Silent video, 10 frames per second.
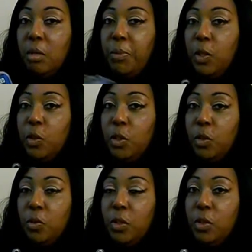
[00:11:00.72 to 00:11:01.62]
opposed to
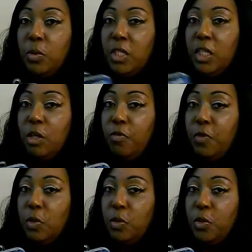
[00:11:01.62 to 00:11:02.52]
going to a cell
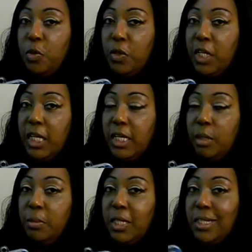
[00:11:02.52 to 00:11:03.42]
phone store getting
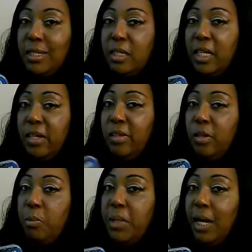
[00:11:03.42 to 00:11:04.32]
them because they're a
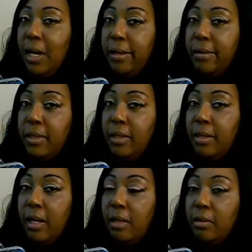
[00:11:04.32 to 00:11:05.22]
little bit higher than
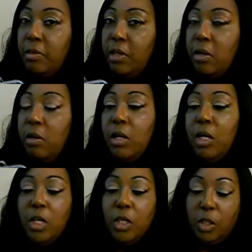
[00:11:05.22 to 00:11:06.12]
$1 there.
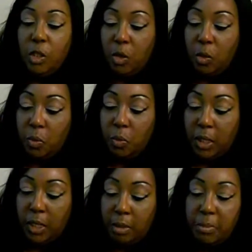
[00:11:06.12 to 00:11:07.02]
So,
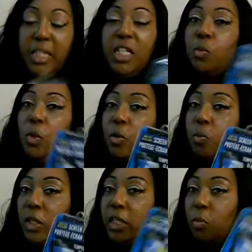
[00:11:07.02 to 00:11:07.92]
and these work
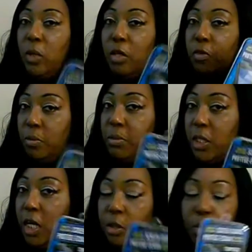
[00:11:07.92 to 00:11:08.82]
really well from the
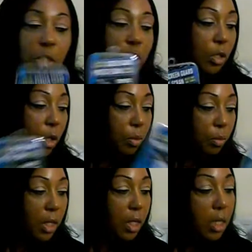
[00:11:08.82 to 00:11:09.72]
Dollar Tree. So,
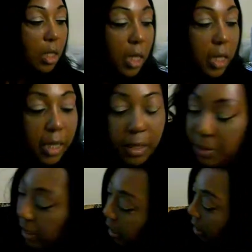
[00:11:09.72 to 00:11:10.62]
yeah, got
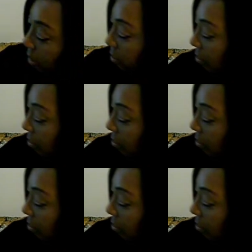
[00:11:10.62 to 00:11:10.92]
that.